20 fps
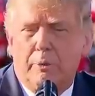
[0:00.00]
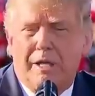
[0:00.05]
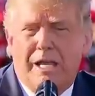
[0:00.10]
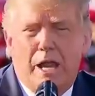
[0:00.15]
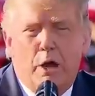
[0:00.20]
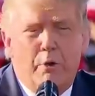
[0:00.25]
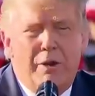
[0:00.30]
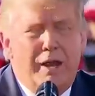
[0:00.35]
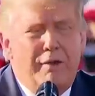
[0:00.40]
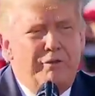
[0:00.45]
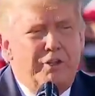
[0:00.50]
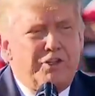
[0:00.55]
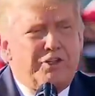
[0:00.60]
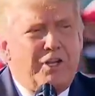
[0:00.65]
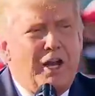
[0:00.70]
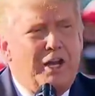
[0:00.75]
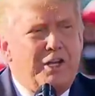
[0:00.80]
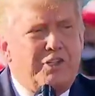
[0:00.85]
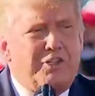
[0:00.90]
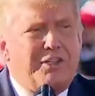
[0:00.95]
Now we have this
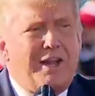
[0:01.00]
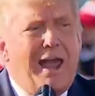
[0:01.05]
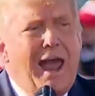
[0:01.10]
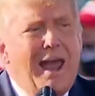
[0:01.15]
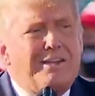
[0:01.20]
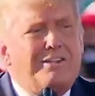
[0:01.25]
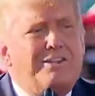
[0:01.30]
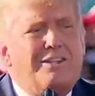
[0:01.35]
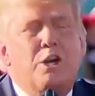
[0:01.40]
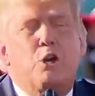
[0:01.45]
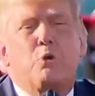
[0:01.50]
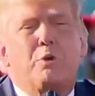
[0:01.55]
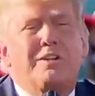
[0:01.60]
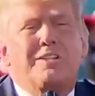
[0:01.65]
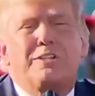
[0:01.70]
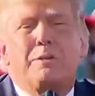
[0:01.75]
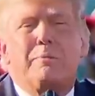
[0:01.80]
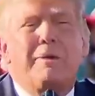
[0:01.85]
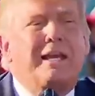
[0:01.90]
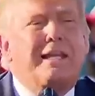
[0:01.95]
guy Sasse, you know,
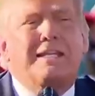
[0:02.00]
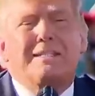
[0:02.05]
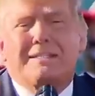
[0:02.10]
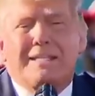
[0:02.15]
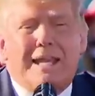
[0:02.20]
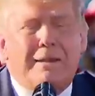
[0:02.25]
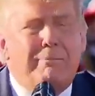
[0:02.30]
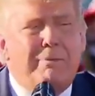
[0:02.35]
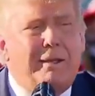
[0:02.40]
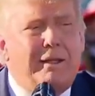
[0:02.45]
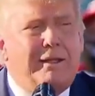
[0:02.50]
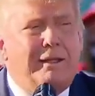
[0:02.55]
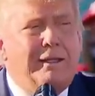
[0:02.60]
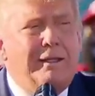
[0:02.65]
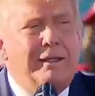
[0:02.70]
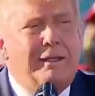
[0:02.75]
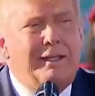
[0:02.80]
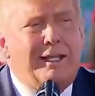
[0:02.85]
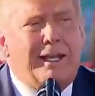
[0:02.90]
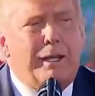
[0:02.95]
wants to make a statement.
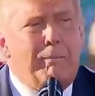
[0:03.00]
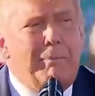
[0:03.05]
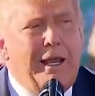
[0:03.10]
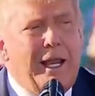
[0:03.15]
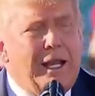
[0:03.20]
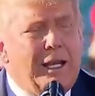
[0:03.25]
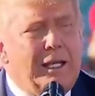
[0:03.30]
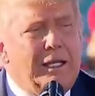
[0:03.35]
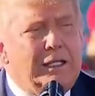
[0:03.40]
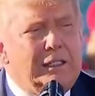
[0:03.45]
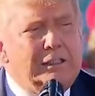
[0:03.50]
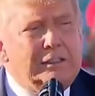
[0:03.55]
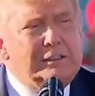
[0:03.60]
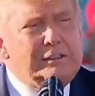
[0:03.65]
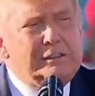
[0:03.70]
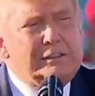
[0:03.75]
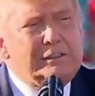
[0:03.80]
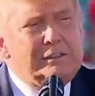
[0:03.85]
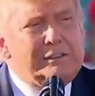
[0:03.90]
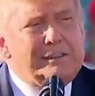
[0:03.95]
Little Ben.
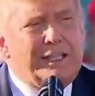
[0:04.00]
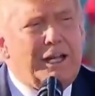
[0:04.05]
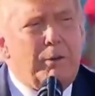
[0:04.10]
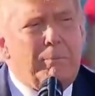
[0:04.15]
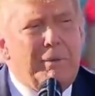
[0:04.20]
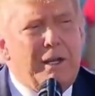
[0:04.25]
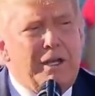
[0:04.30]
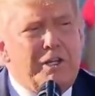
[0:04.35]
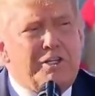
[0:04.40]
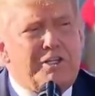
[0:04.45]
Little Ben